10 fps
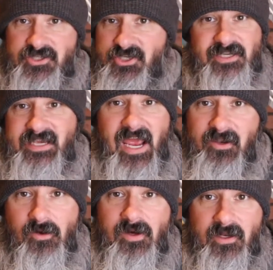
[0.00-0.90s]
You just can't
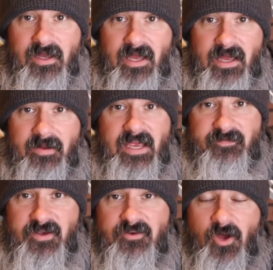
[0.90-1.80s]
do it
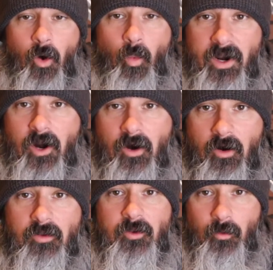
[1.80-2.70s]
if you don't want to
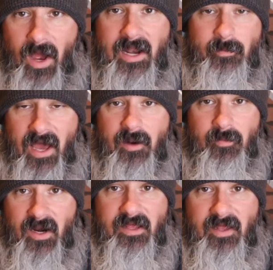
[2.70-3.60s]
earn the right amount of
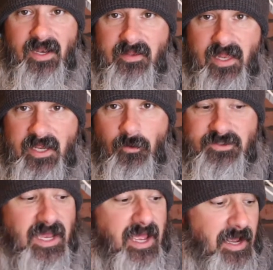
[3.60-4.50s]
money that
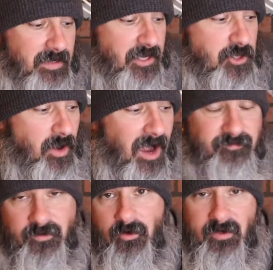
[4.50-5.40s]
equals that. Now,
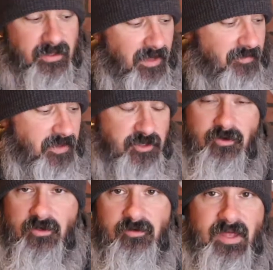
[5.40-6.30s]
I've learned in life that you
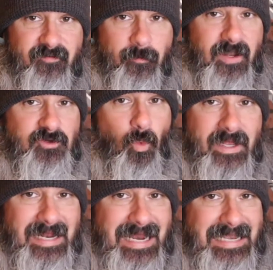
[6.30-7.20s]
can do that for about
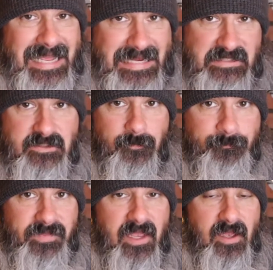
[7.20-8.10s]
29 days.
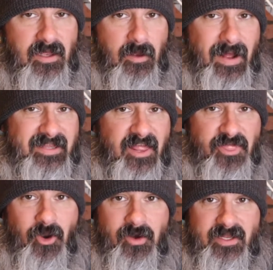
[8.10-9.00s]
About
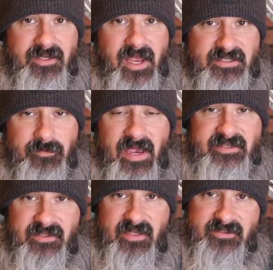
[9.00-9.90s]
that 30th day, it's
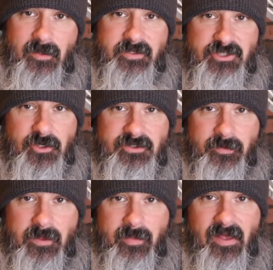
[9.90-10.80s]
amazing that something shows
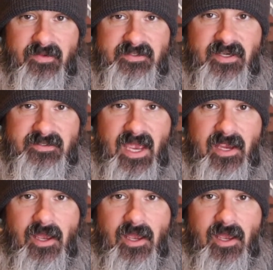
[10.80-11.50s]
up in the mail that says, hey,